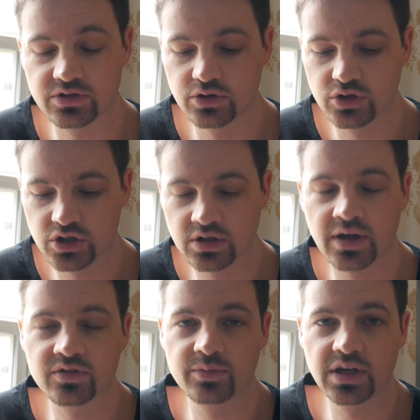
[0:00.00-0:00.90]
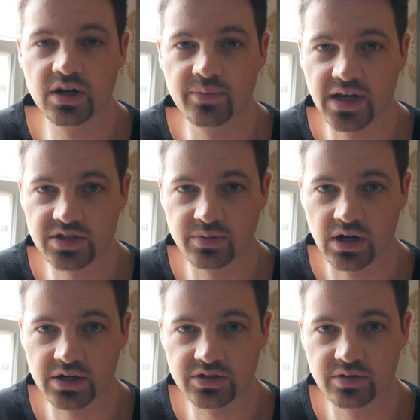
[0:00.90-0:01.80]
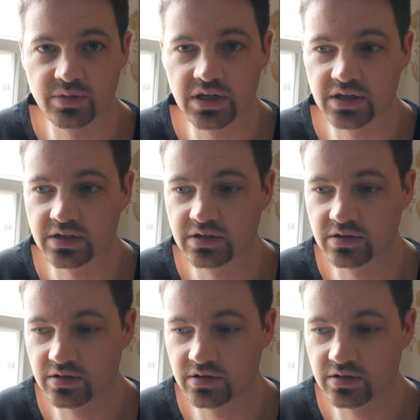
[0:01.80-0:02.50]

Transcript: So you shouldn't have to make it a matchbox and make it